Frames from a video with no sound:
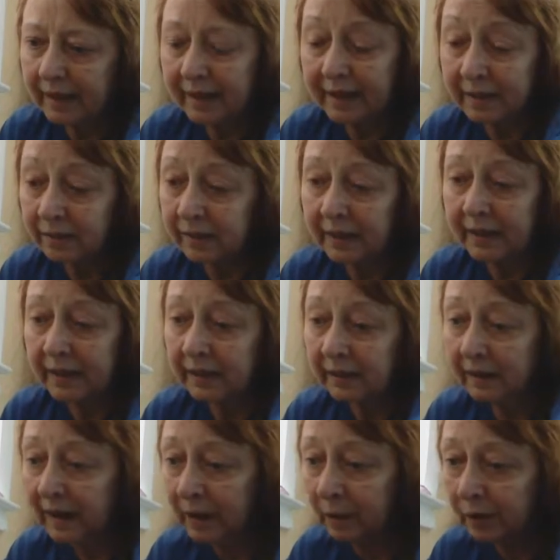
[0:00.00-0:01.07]
I don't care
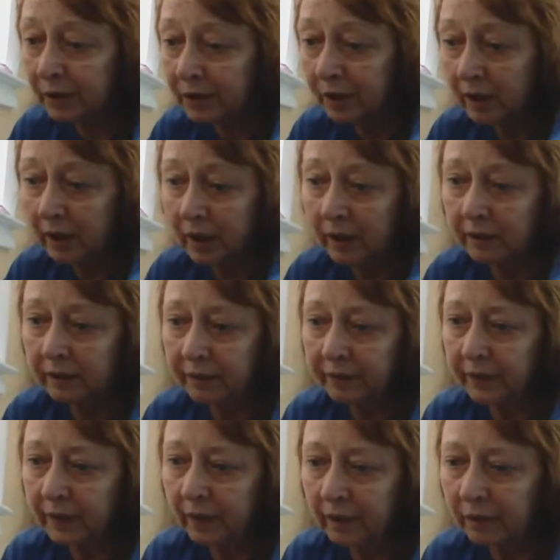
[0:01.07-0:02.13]
how old you are, if
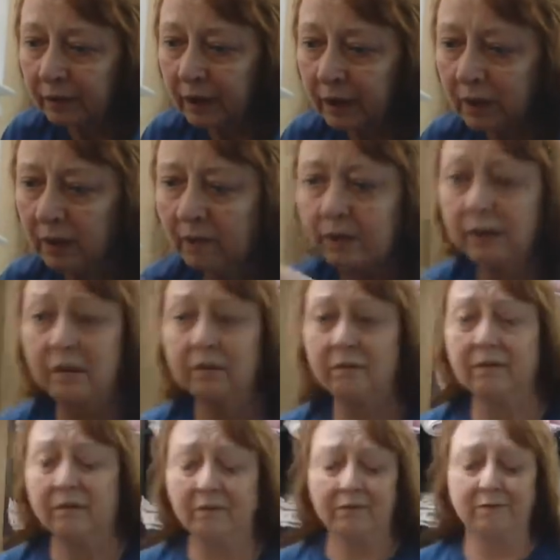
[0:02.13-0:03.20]
you are,
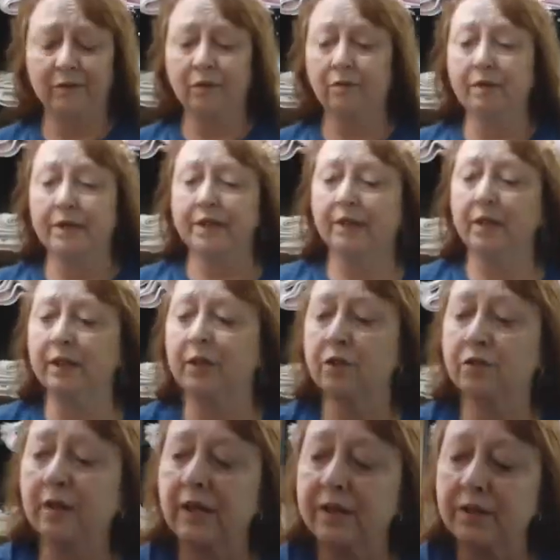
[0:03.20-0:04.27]
no reason not to
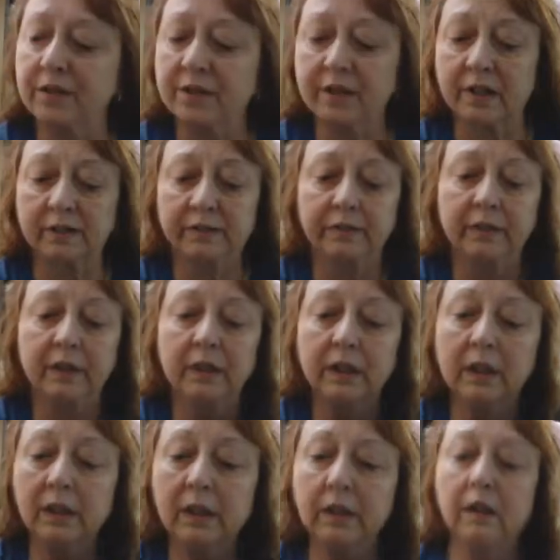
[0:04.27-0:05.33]
try new stuff.
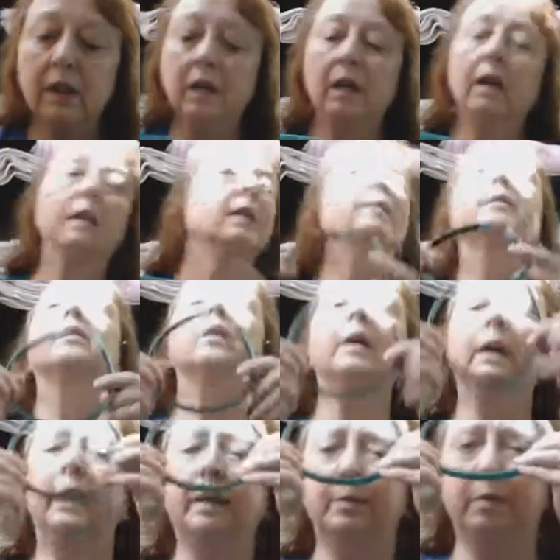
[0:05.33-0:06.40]
All right, let me go
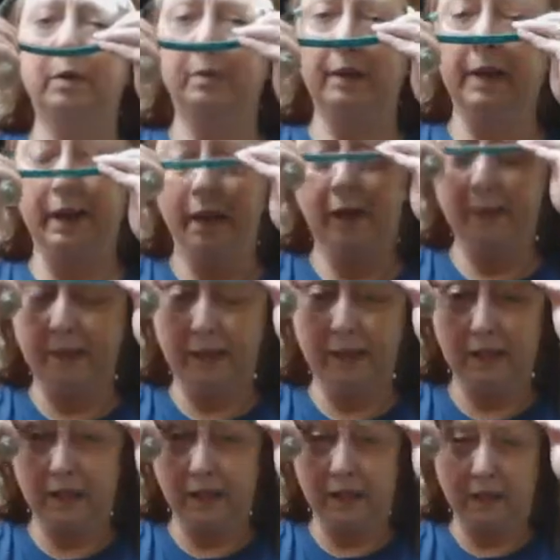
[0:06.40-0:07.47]
ahead and put my hair
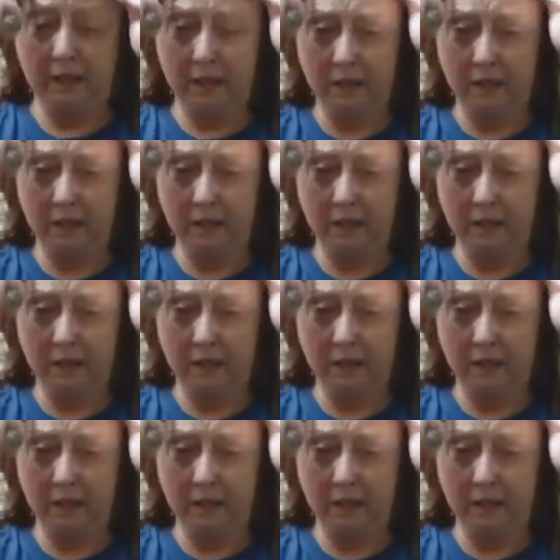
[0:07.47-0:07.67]
back.